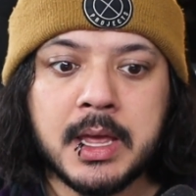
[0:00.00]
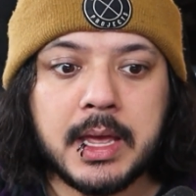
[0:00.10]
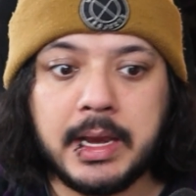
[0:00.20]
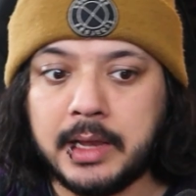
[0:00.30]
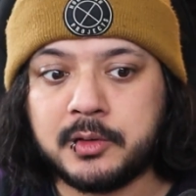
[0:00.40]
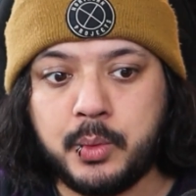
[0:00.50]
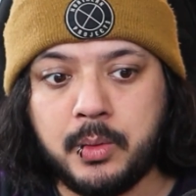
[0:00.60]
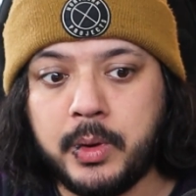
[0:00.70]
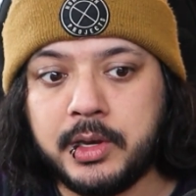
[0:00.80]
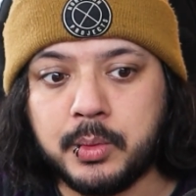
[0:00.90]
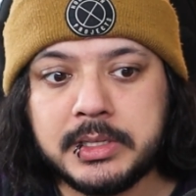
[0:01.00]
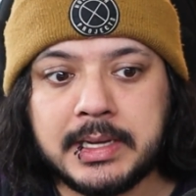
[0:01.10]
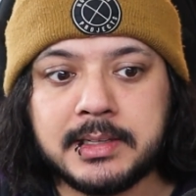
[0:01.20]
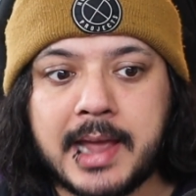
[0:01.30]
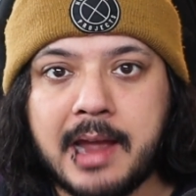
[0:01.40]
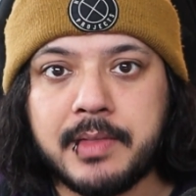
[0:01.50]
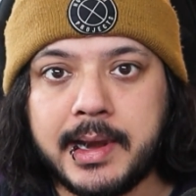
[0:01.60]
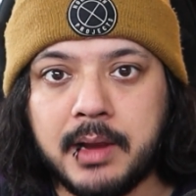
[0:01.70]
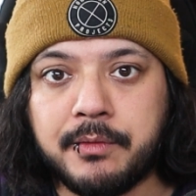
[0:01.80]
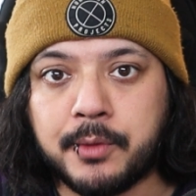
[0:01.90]
And yeah, so we do intend to have
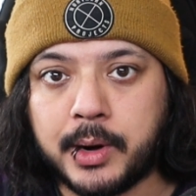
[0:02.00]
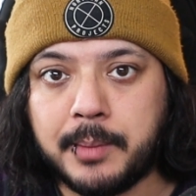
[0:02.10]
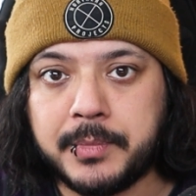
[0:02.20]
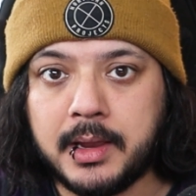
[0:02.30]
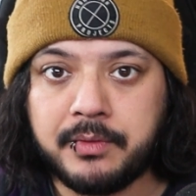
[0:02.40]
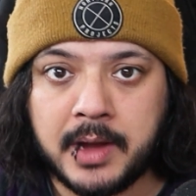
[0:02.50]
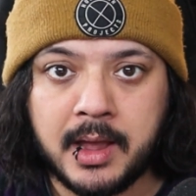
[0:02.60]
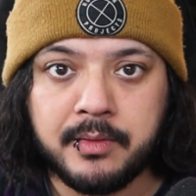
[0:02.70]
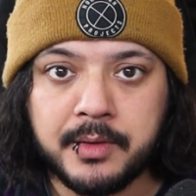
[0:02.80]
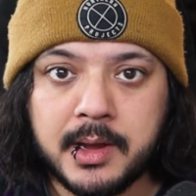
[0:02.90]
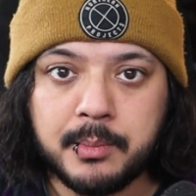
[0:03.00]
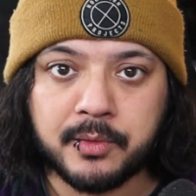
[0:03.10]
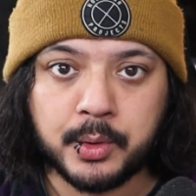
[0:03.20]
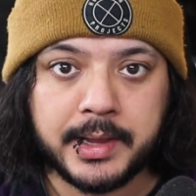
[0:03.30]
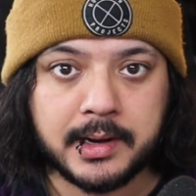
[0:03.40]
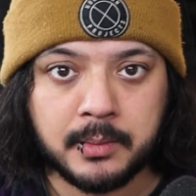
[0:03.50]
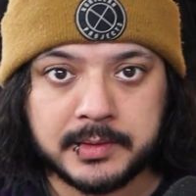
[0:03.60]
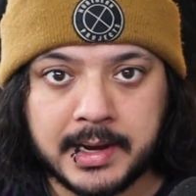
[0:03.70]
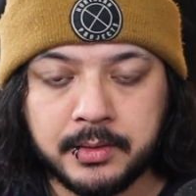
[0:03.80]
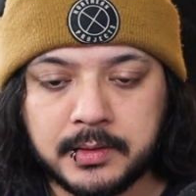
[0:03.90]
that in for update 5 before that
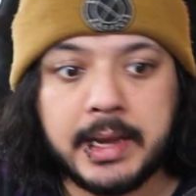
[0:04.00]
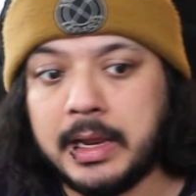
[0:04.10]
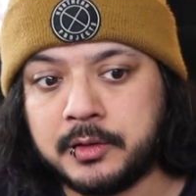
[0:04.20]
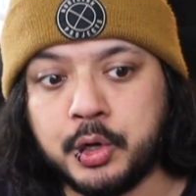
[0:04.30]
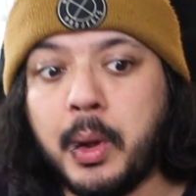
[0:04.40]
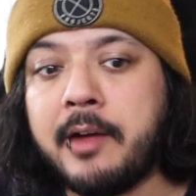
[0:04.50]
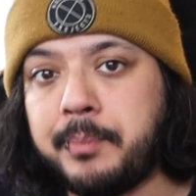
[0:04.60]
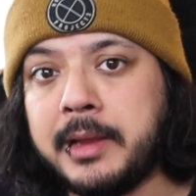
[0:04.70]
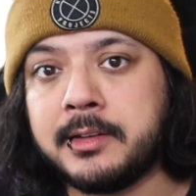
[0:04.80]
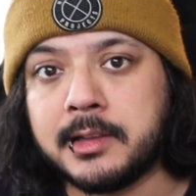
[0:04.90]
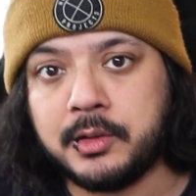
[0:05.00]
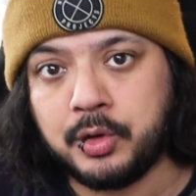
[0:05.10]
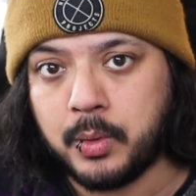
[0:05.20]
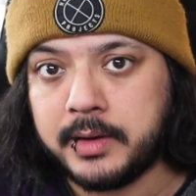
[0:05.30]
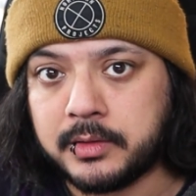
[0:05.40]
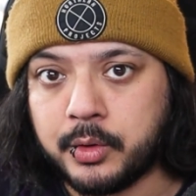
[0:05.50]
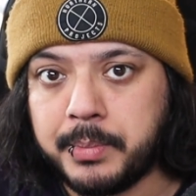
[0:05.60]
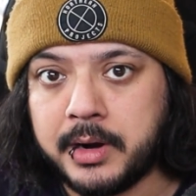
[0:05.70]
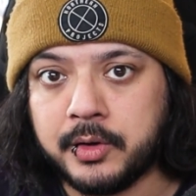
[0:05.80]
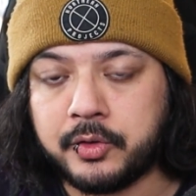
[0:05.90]
comes out. And yeah, so you'll have basically 2 ways to
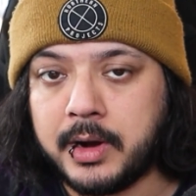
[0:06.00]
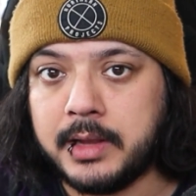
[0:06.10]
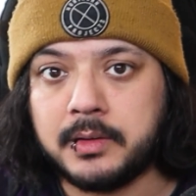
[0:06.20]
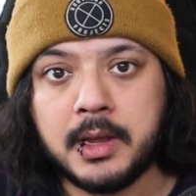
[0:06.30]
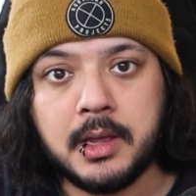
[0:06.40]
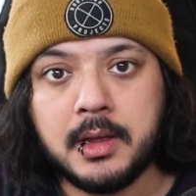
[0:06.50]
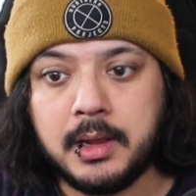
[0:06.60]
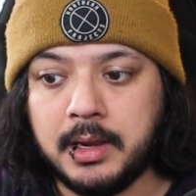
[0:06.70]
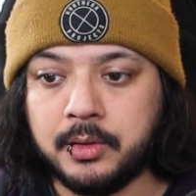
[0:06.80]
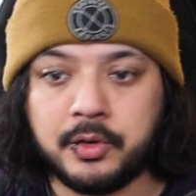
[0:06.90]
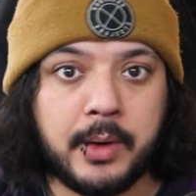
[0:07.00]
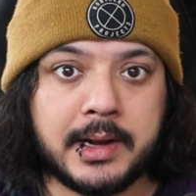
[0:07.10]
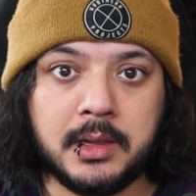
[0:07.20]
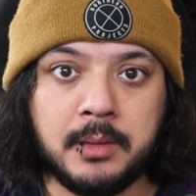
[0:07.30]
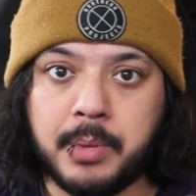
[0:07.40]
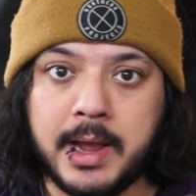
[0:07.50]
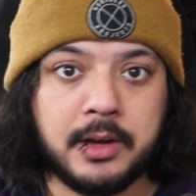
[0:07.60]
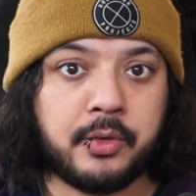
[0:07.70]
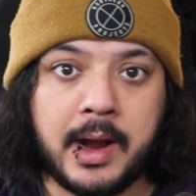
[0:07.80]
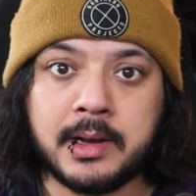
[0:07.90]
repair your trains, either directly by
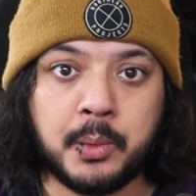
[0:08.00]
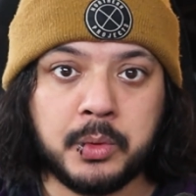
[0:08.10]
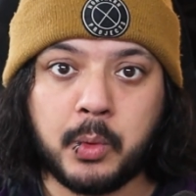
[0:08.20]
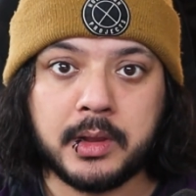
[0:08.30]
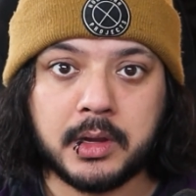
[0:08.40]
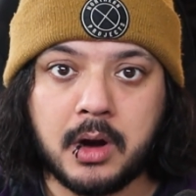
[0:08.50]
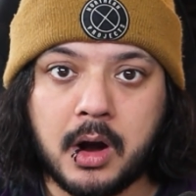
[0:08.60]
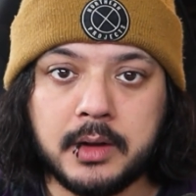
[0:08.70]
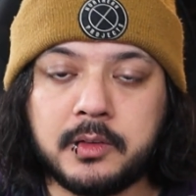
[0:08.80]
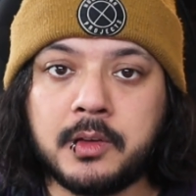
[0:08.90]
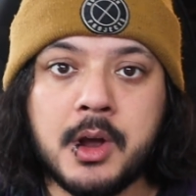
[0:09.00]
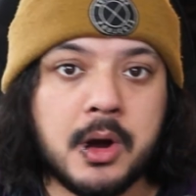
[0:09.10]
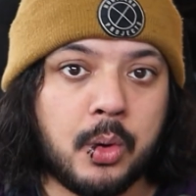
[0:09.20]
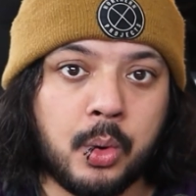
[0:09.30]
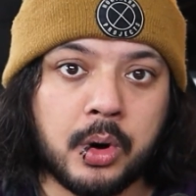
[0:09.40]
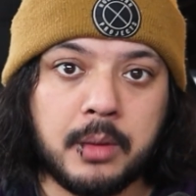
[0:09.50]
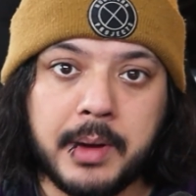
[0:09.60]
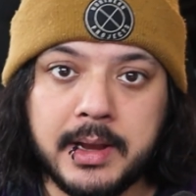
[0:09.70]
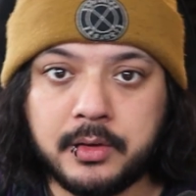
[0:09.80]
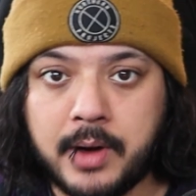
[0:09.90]
interacting with one of the carts or
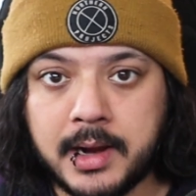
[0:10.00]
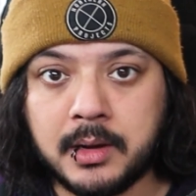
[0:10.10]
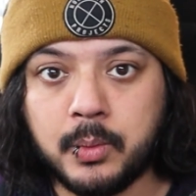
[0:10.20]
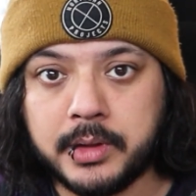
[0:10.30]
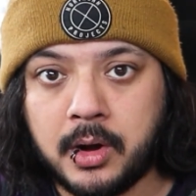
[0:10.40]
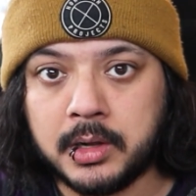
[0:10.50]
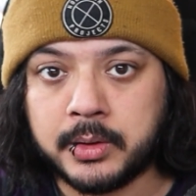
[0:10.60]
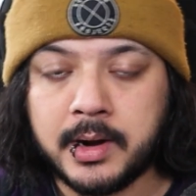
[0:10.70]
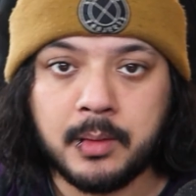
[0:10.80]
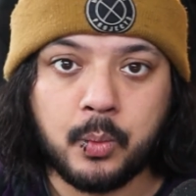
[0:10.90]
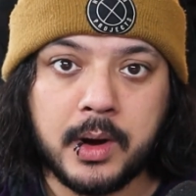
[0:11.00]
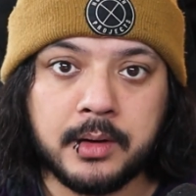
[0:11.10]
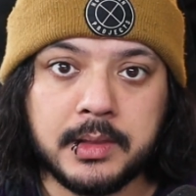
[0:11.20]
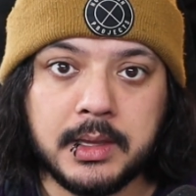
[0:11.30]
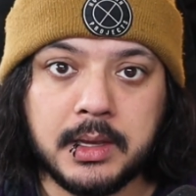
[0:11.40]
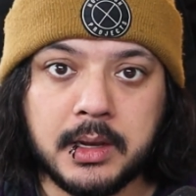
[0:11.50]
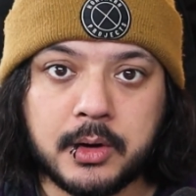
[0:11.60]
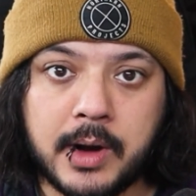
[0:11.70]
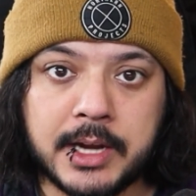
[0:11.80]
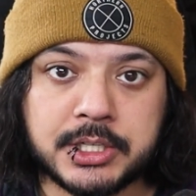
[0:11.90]
by interacting with a hologram where the
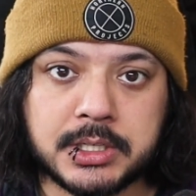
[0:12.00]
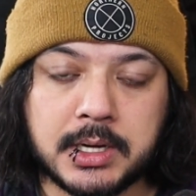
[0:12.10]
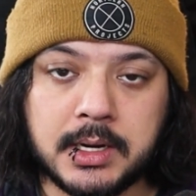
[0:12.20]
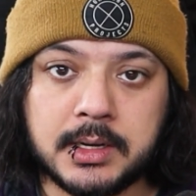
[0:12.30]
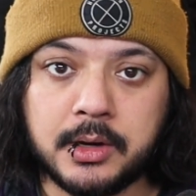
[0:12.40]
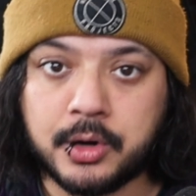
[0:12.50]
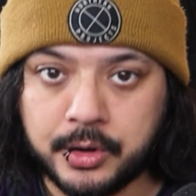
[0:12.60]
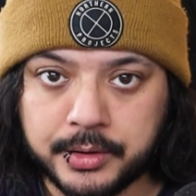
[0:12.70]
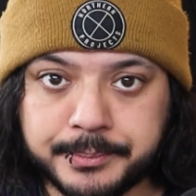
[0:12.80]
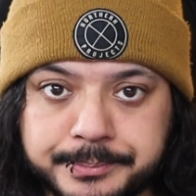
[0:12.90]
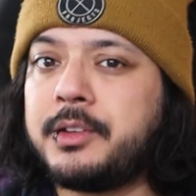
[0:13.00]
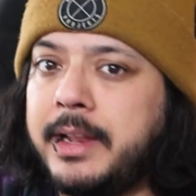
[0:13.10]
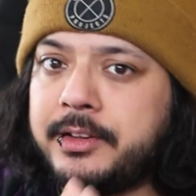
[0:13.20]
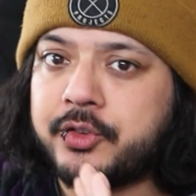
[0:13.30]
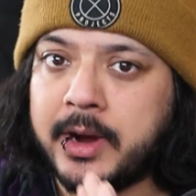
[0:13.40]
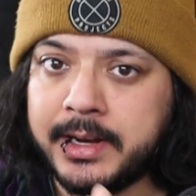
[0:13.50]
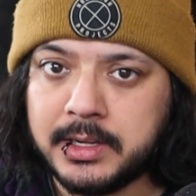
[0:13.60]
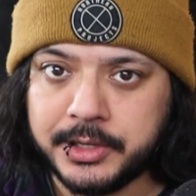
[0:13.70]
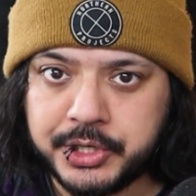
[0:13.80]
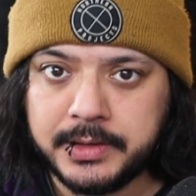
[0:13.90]
crash occurred. So that's train
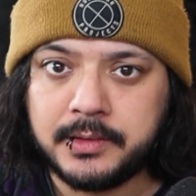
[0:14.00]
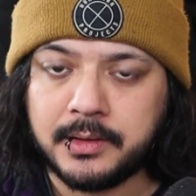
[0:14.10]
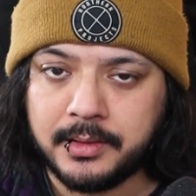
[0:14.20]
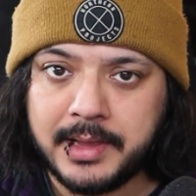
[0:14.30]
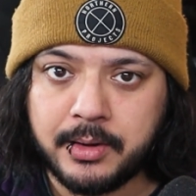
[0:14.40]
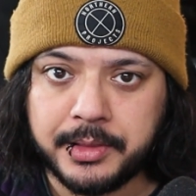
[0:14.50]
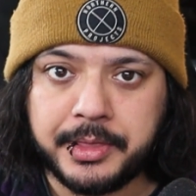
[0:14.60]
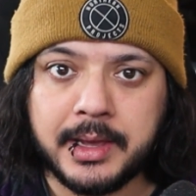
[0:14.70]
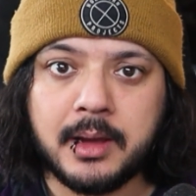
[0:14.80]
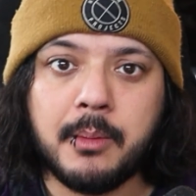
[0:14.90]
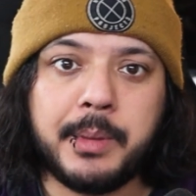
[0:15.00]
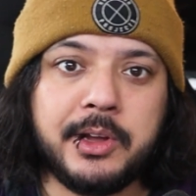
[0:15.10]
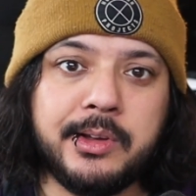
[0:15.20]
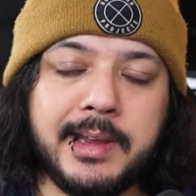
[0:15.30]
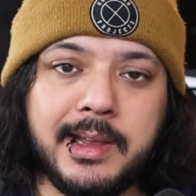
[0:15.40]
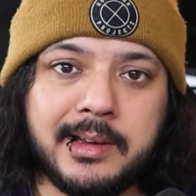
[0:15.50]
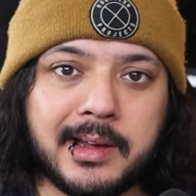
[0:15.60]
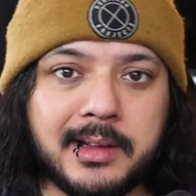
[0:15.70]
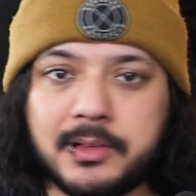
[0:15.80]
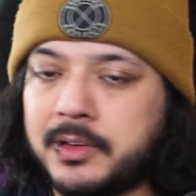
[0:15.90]
collisions. They're a thing, but you need
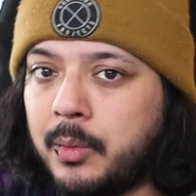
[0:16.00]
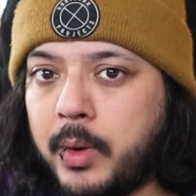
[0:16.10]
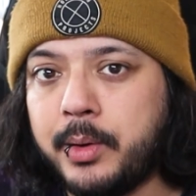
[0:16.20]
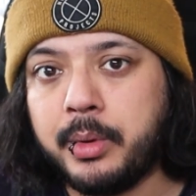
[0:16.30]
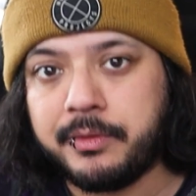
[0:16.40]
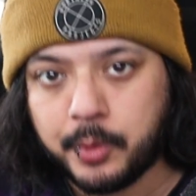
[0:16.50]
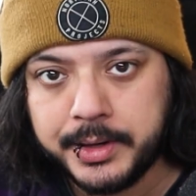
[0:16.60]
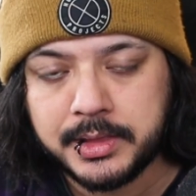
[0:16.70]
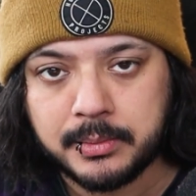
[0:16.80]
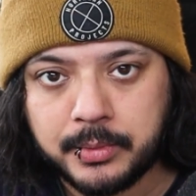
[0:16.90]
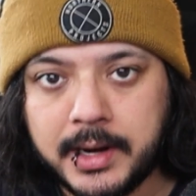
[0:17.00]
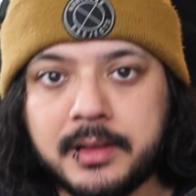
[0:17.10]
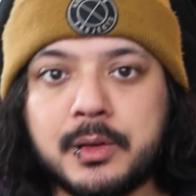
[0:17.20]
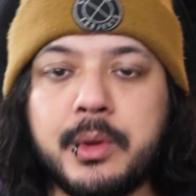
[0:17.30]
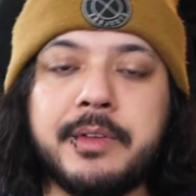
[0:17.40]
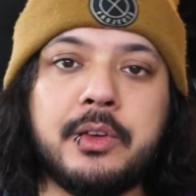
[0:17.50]
some way to avoid them, right? So we've